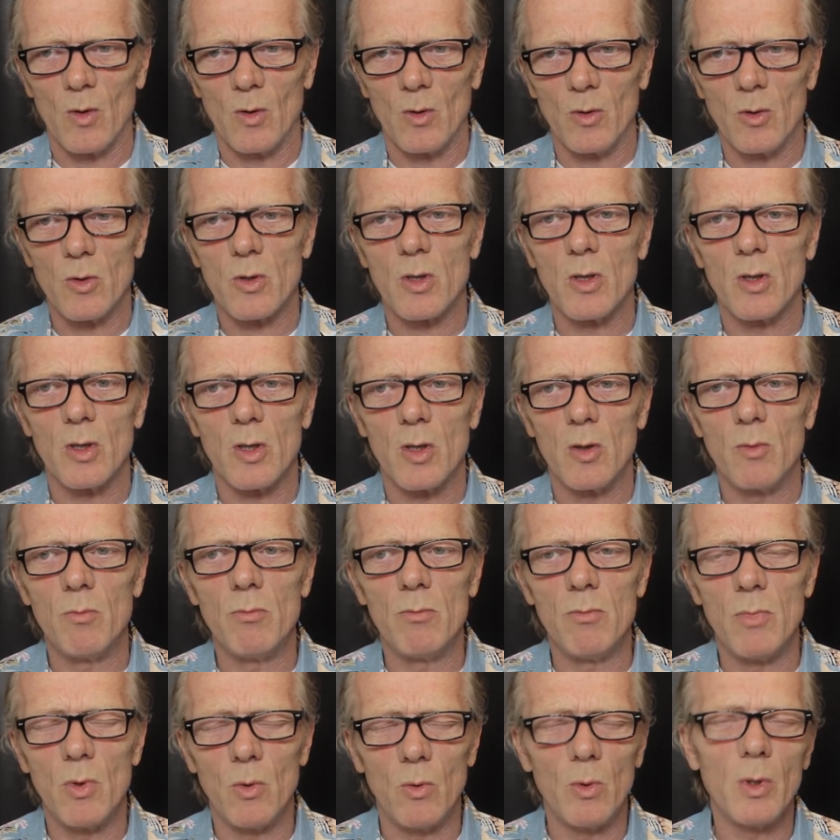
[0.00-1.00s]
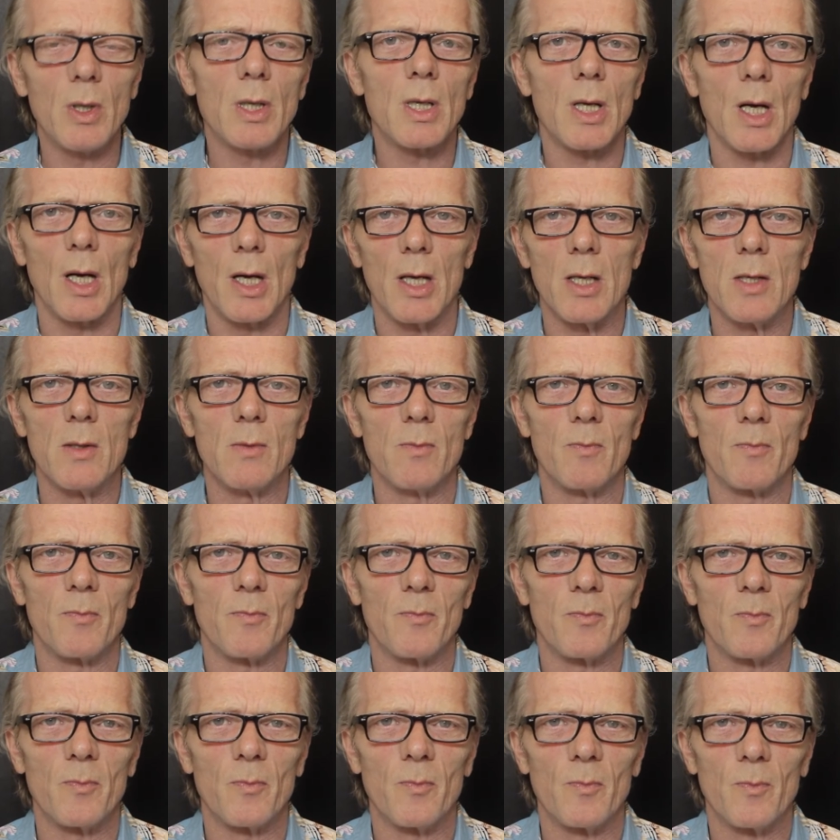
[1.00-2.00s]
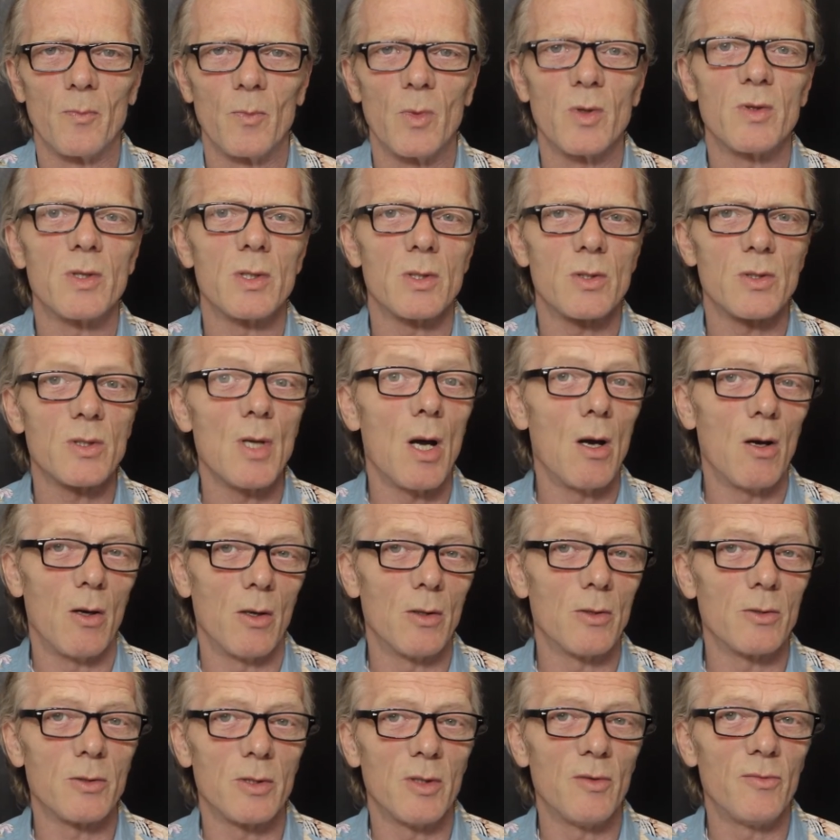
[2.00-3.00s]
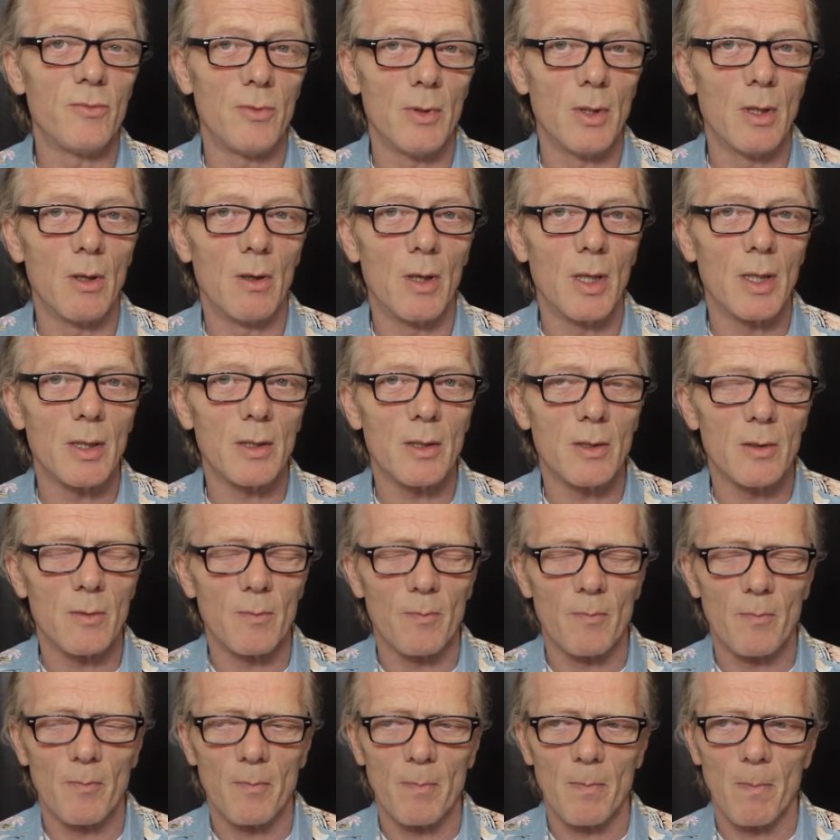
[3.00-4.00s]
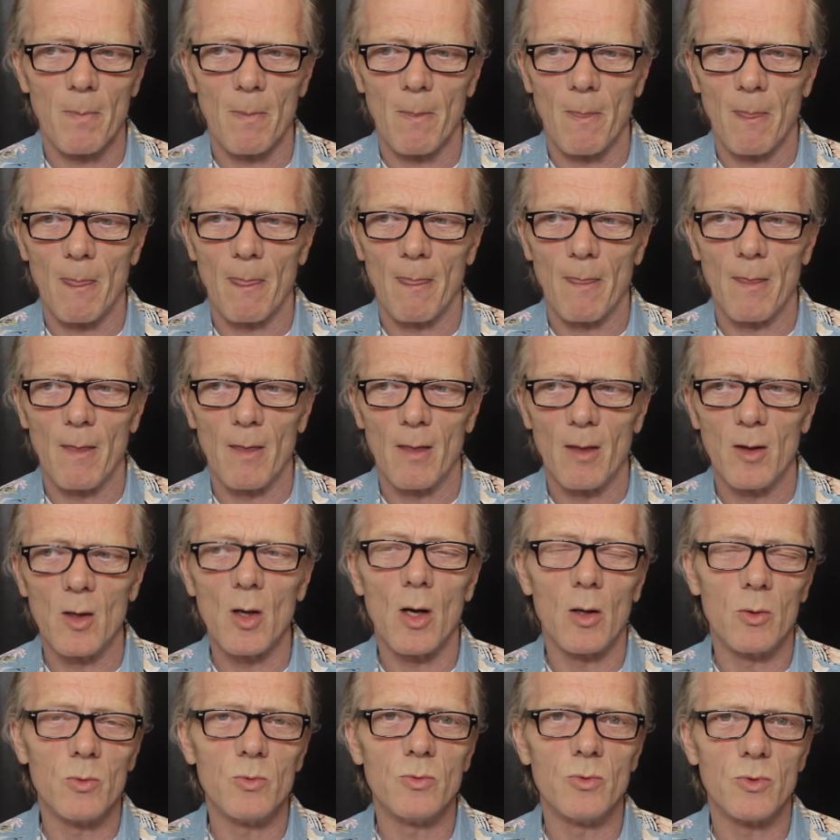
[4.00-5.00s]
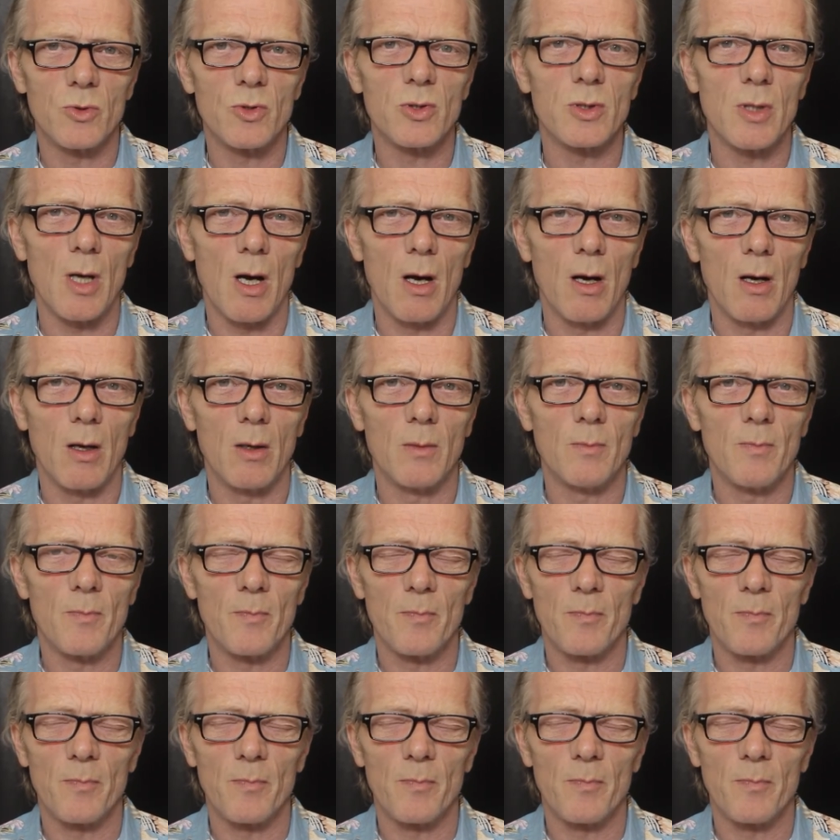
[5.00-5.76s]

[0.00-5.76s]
you can communicate with the stars, if you like, your own star.